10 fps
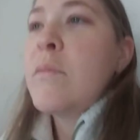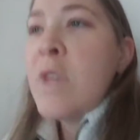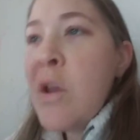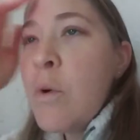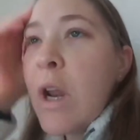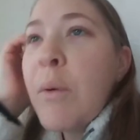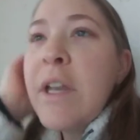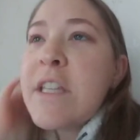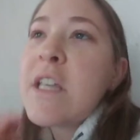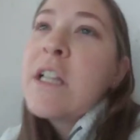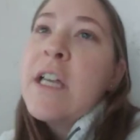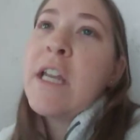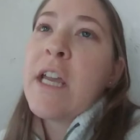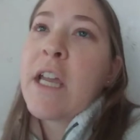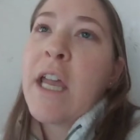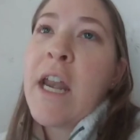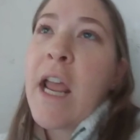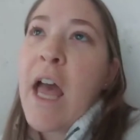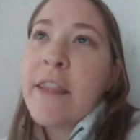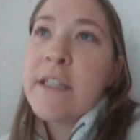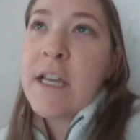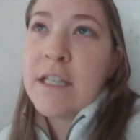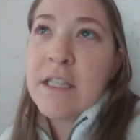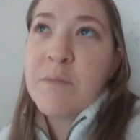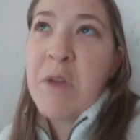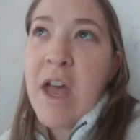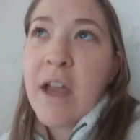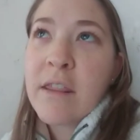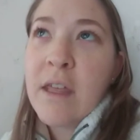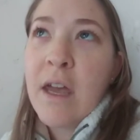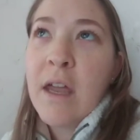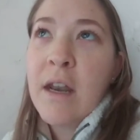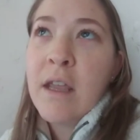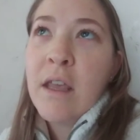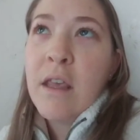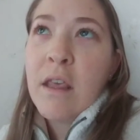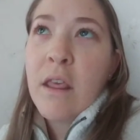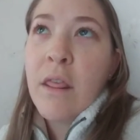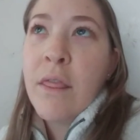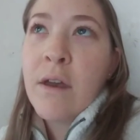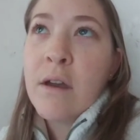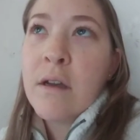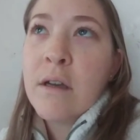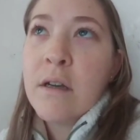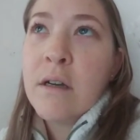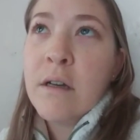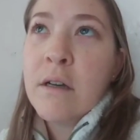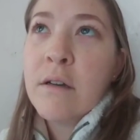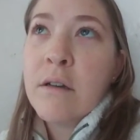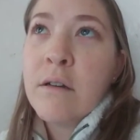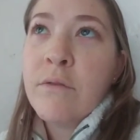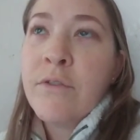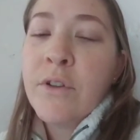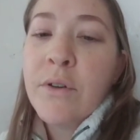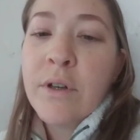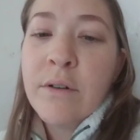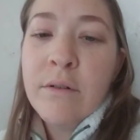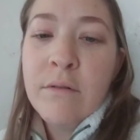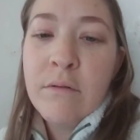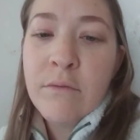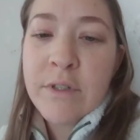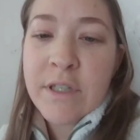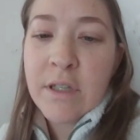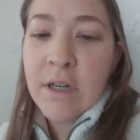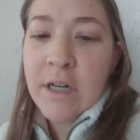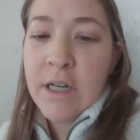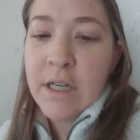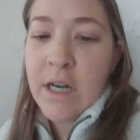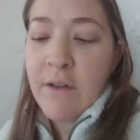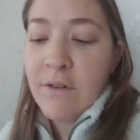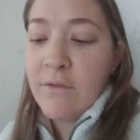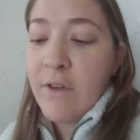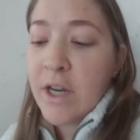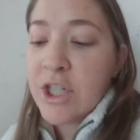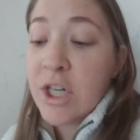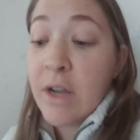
when I went to the clinic and I got the tests back that the fluid was clear and I didn't have an infection.